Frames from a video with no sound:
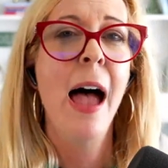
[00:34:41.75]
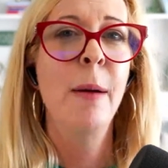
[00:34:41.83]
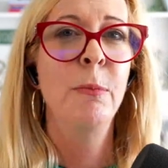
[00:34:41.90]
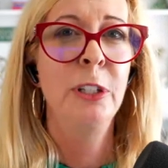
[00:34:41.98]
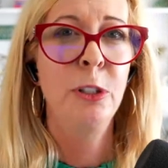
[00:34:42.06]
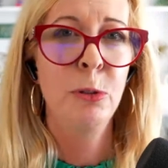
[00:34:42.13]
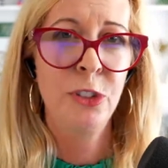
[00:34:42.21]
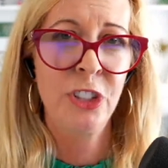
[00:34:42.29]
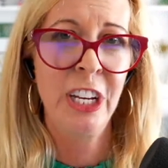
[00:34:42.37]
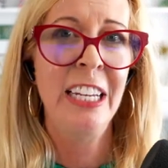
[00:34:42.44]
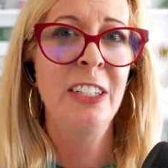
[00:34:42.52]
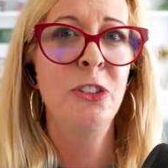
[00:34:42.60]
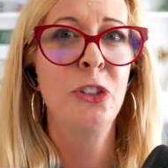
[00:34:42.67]
And when you
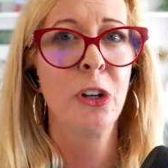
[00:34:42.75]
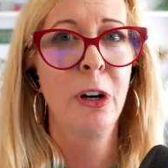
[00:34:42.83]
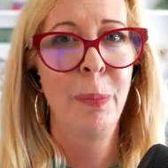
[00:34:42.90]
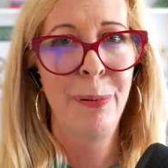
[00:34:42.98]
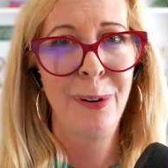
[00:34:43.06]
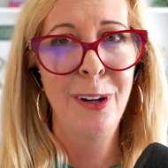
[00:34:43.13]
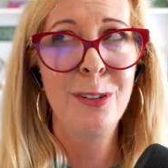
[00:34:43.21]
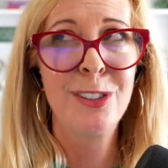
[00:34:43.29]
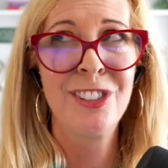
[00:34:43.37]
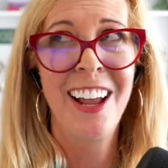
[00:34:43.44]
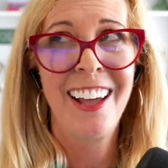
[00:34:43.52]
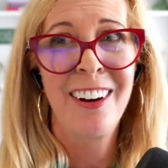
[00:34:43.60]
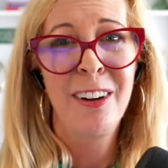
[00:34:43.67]
change your
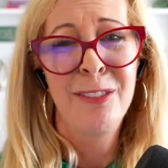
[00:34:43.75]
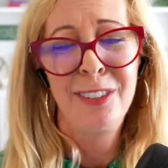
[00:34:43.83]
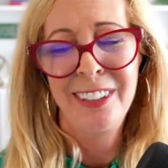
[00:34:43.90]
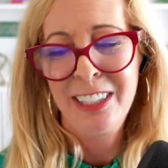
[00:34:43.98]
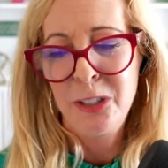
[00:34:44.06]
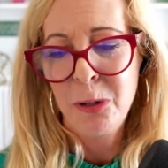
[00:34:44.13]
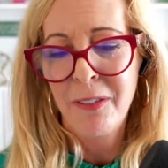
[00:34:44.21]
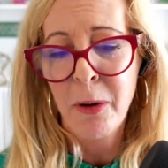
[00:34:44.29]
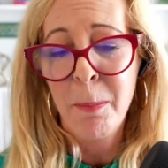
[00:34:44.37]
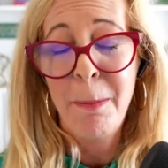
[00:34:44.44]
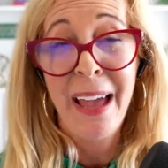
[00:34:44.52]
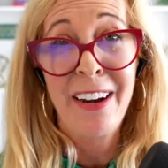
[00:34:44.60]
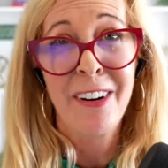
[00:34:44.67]
approach, not only do you have a
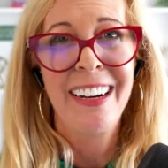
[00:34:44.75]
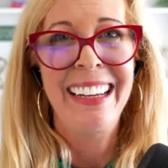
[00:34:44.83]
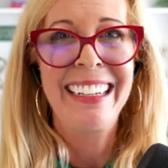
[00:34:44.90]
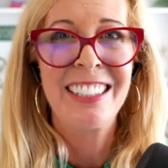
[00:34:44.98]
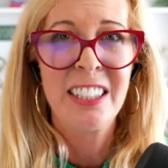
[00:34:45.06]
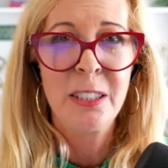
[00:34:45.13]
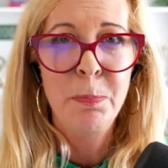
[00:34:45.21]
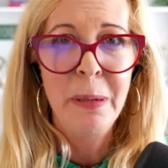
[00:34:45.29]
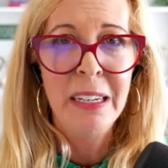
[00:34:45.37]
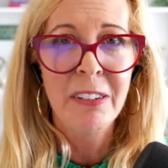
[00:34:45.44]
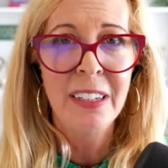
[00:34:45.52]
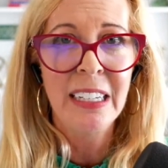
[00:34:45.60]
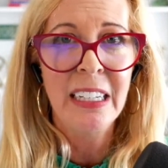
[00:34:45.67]
better
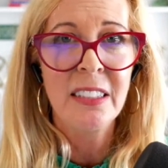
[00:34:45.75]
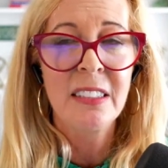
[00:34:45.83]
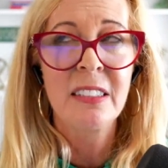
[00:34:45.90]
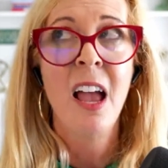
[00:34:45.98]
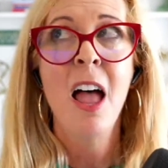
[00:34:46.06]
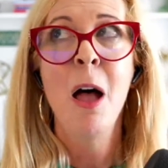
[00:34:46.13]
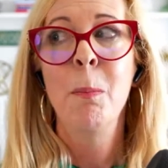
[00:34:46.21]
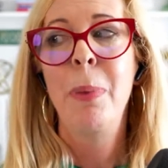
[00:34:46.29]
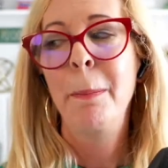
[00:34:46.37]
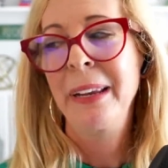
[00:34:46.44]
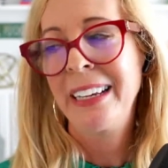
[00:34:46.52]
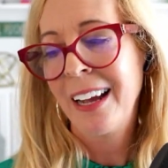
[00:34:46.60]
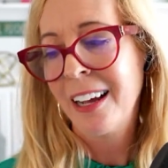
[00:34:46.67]
experience, but
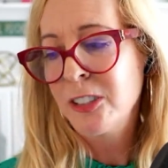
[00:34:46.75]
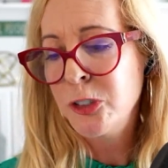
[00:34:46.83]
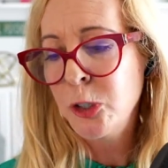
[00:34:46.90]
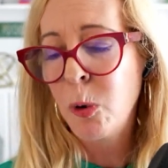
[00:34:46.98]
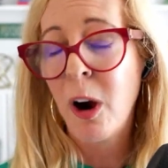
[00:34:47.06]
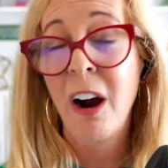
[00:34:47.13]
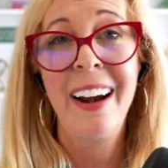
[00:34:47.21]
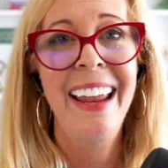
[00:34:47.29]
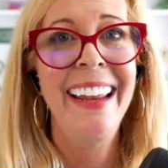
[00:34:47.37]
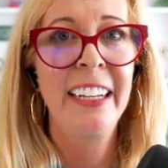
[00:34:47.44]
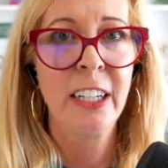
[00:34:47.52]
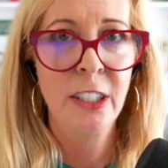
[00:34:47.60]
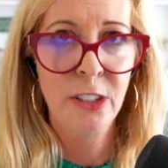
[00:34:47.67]
because you are
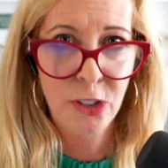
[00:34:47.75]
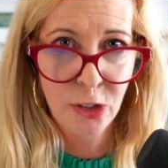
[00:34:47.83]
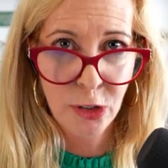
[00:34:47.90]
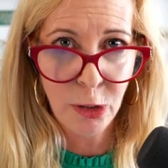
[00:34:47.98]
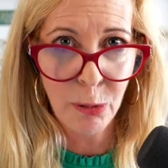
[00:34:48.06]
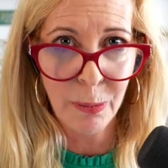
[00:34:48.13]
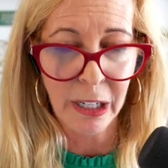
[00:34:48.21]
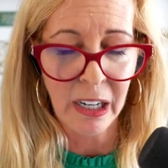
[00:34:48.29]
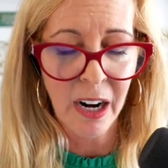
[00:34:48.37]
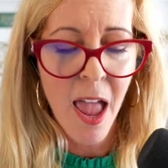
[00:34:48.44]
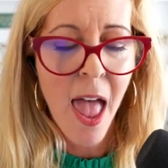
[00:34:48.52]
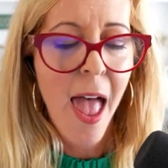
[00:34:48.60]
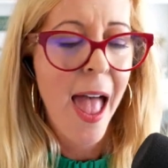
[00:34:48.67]
a
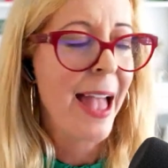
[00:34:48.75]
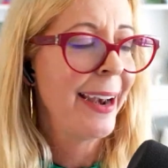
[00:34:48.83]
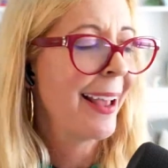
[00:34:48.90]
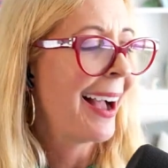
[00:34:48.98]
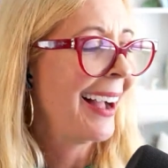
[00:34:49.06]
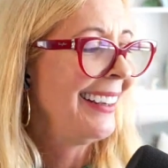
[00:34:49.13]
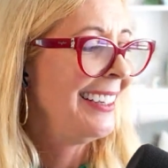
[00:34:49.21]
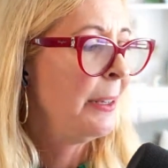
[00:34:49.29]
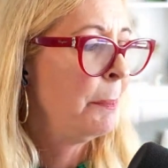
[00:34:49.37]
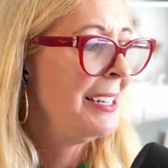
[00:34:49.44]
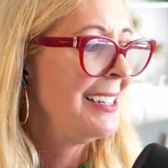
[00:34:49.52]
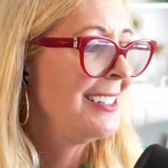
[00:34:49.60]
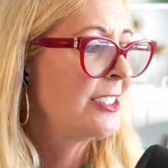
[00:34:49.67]
consumer and
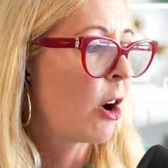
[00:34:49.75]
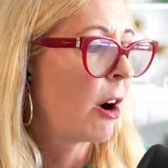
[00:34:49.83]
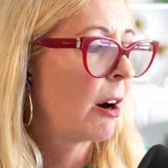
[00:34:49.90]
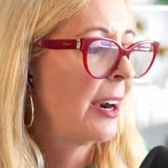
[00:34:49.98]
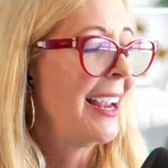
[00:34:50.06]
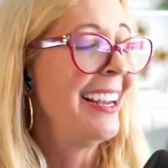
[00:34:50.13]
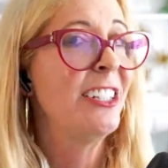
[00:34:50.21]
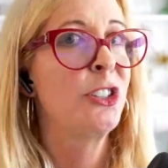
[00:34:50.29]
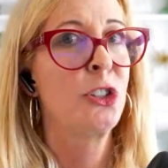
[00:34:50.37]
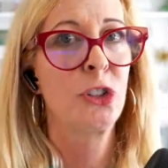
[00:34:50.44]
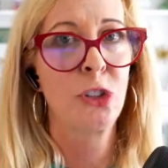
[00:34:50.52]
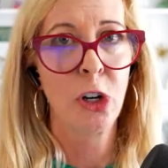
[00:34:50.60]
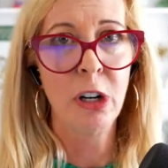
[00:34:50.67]
IEPs are a
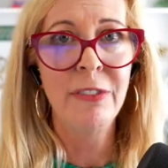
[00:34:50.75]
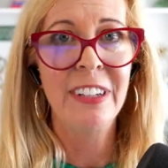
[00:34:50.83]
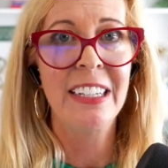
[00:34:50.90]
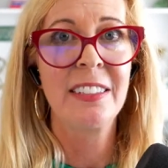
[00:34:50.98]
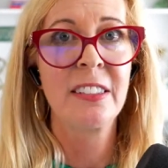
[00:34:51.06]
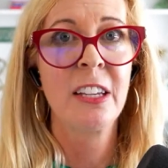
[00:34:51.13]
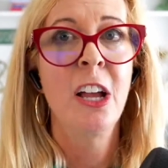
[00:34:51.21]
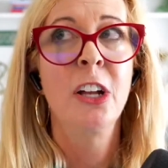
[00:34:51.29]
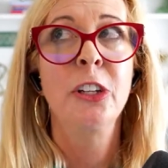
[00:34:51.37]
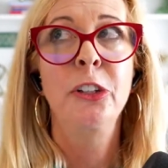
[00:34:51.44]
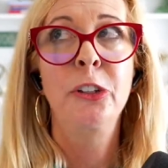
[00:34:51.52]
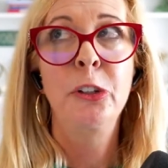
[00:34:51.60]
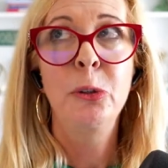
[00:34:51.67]
service,
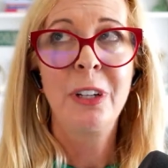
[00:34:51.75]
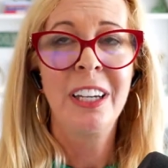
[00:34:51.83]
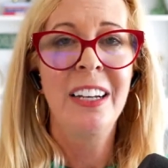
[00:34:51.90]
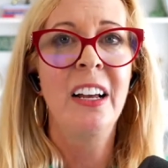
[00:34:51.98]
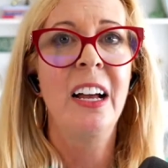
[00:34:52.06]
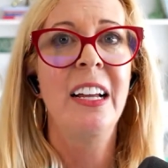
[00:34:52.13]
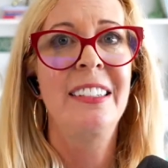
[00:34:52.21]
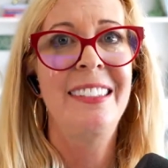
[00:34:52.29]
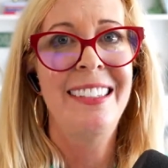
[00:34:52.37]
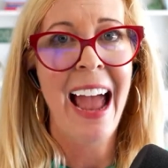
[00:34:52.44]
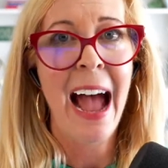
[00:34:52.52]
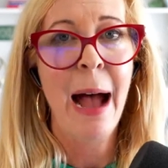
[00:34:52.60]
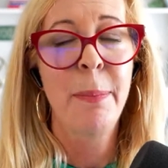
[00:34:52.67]
you can
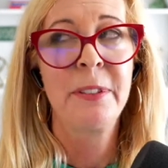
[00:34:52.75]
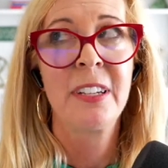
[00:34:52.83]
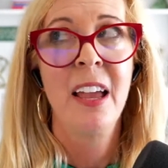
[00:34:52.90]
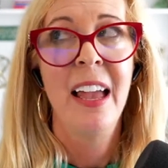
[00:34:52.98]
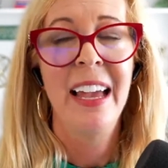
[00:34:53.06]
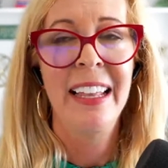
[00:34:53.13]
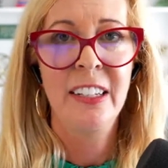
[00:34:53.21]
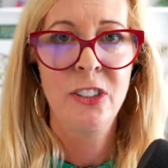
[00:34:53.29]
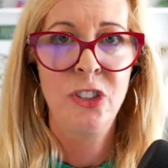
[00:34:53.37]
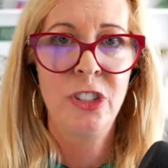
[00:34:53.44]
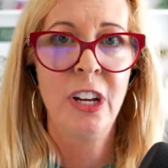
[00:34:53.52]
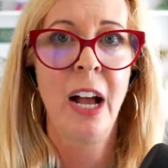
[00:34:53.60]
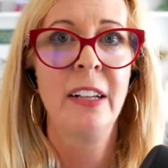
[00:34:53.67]
adapt and
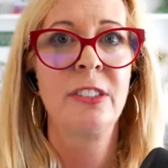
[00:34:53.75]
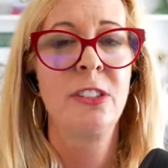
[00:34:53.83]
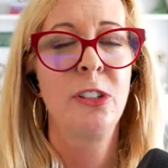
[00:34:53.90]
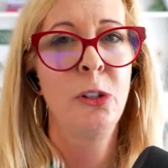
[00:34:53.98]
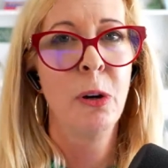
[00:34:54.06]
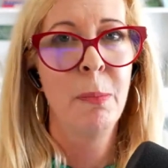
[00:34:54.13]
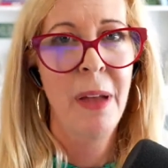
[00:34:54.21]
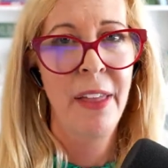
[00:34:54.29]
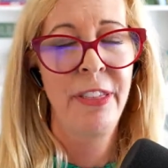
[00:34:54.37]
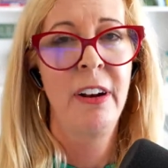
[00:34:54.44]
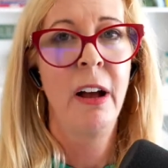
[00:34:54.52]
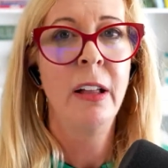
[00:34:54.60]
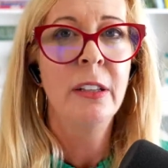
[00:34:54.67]
adjust your
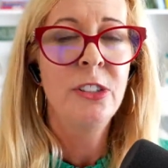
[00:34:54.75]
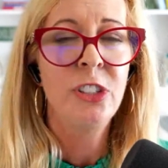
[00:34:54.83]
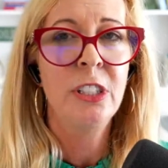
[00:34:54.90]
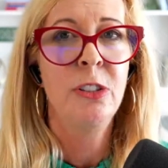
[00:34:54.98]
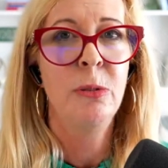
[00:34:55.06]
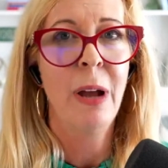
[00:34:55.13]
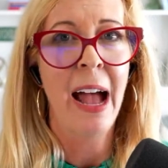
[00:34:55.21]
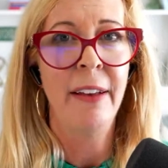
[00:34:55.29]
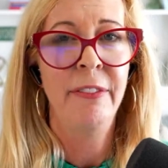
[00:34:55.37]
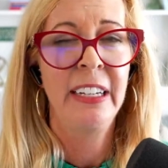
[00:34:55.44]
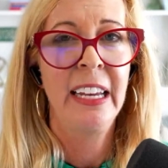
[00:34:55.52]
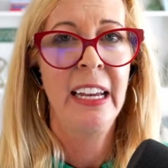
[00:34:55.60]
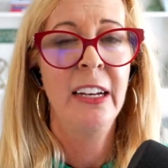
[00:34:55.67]
methodology to
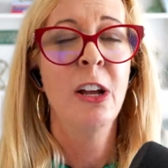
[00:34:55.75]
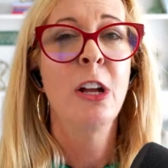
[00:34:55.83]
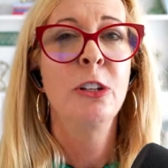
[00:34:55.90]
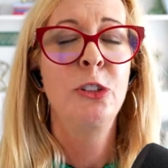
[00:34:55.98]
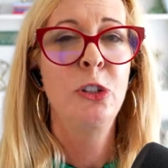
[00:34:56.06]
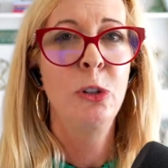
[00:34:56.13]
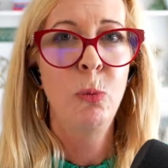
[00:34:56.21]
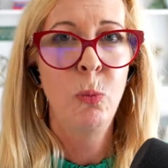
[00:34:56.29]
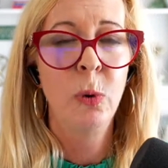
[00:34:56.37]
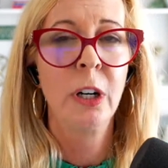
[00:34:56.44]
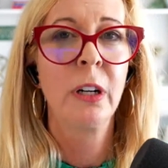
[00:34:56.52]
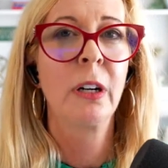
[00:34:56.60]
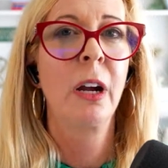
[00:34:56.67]
advocate to
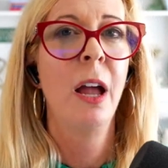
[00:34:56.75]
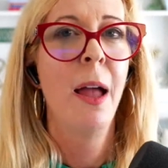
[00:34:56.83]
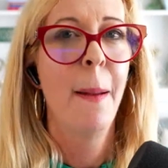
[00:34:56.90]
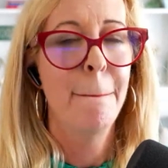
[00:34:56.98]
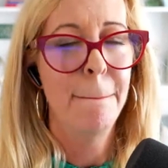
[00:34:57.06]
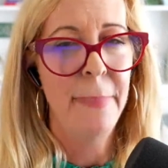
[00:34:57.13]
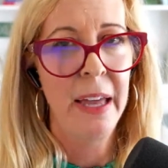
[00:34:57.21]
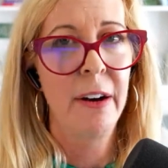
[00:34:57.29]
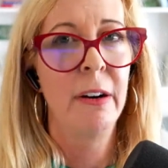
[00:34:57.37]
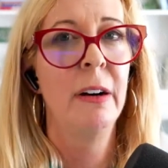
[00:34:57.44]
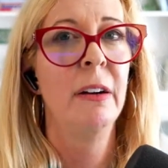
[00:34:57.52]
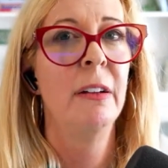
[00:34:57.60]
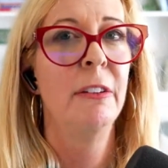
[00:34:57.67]
work
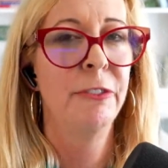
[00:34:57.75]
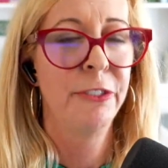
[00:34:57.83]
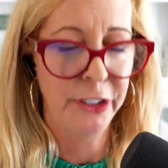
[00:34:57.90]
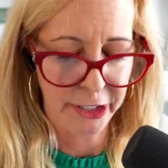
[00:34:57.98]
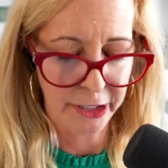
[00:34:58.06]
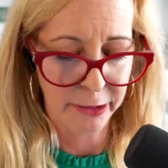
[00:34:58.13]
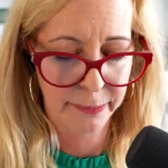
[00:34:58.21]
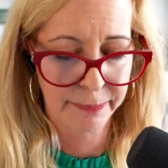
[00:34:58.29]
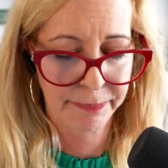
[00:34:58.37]
better for you.